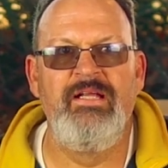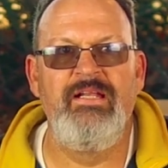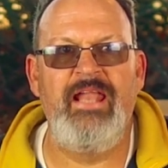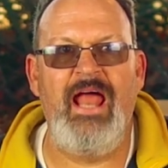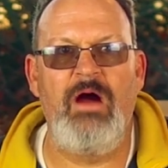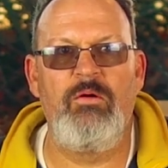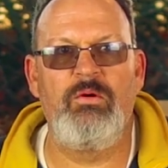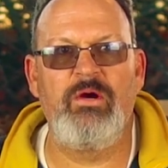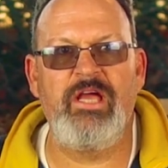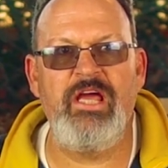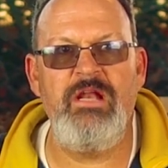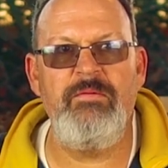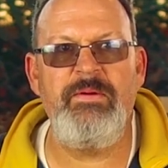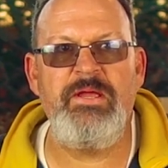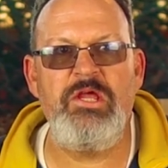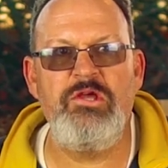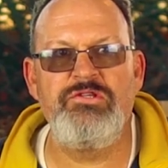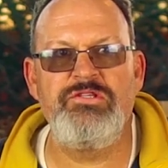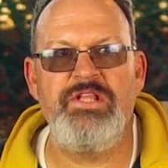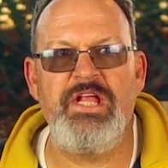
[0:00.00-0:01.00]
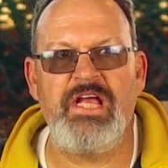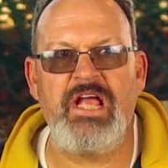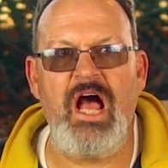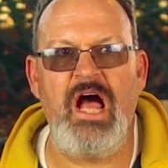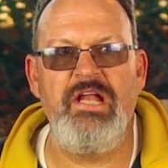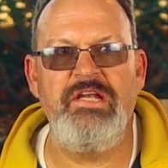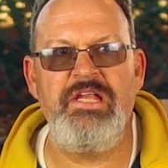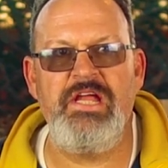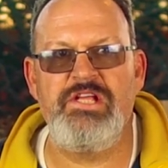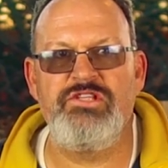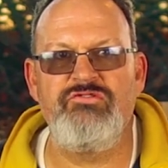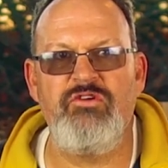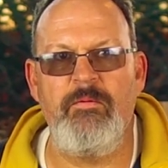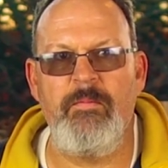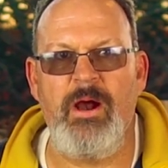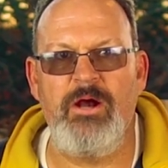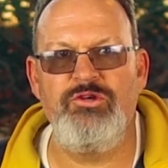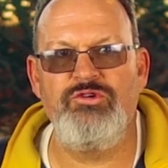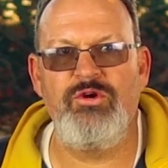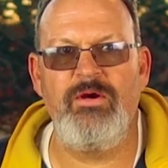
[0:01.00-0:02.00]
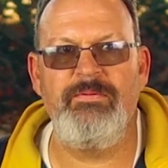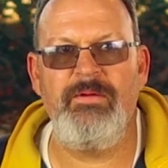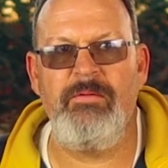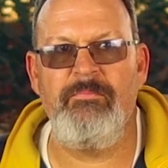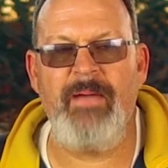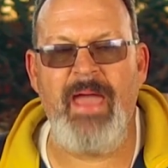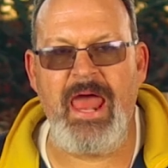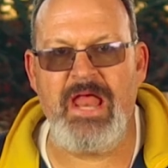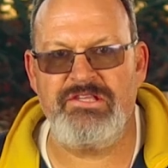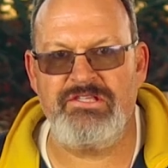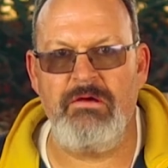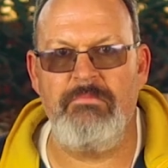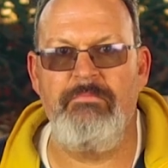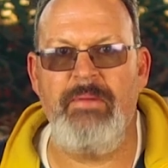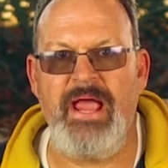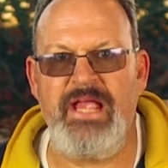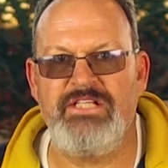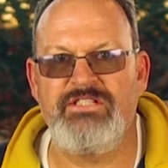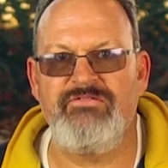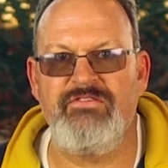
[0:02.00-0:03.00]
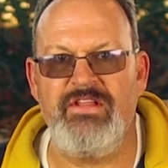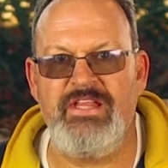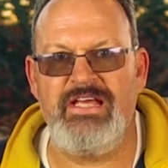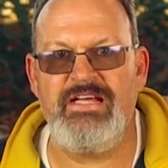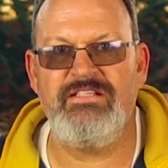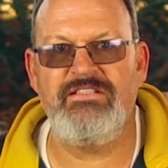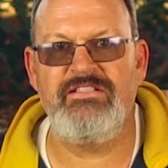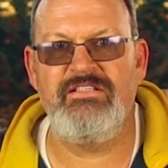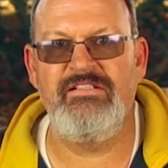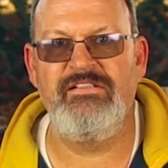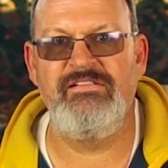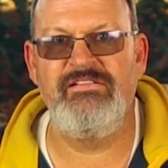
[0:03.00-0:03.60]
Now we're going to be using the contents from our dripping pan as a base for this.